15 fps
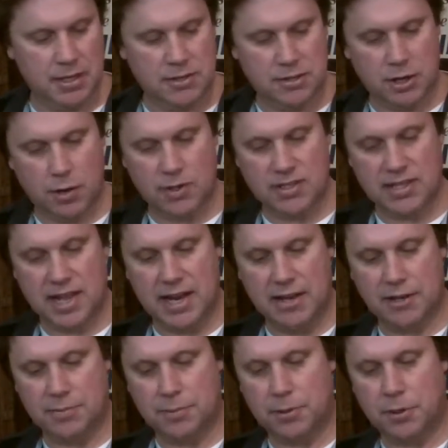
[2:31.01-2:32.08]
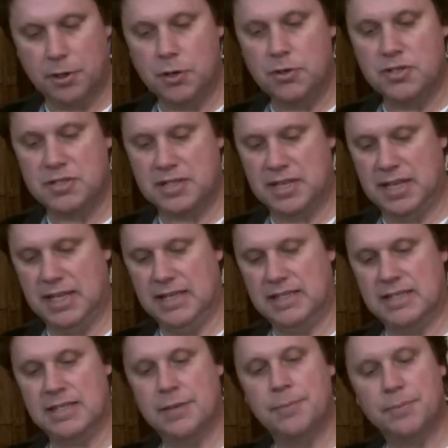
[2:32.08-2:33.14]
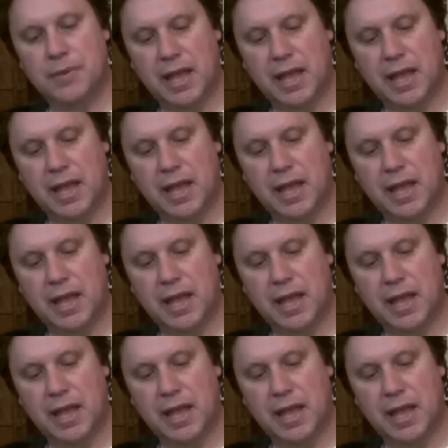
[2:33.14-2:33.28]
So as Lionel produced these,